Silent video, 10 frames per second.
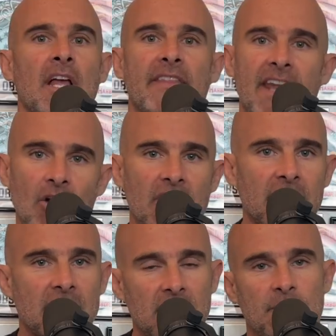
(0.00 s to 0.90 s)
then how can I
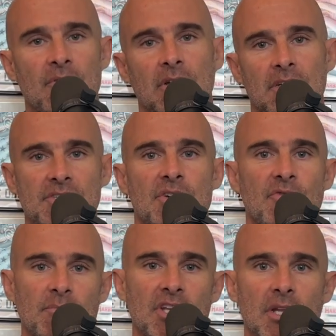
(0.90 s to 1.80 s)
keep the listener
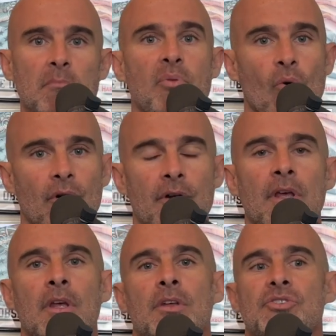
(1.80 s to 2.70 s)
from getting bored?
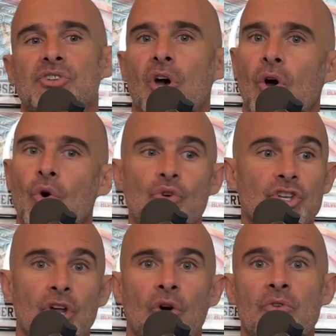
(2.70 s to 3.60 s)
So,
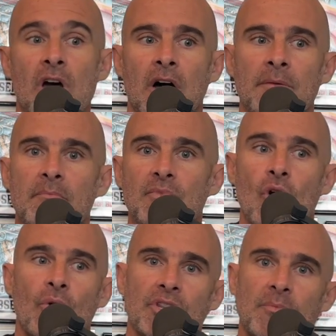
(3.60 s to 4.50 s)
not
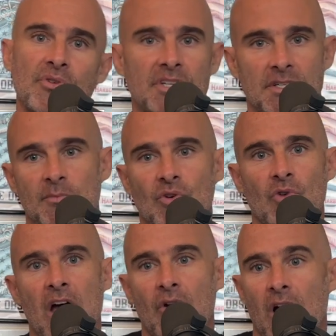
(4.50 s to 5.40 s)
going the predictable
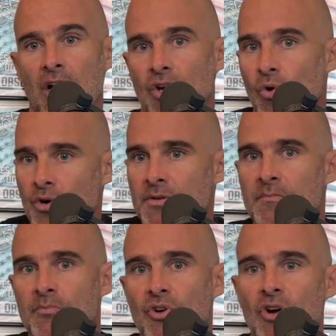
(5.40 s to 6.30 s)
route on
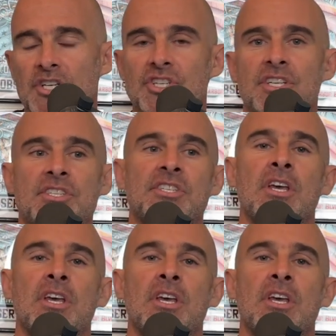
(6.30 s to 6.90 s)
chord progressions,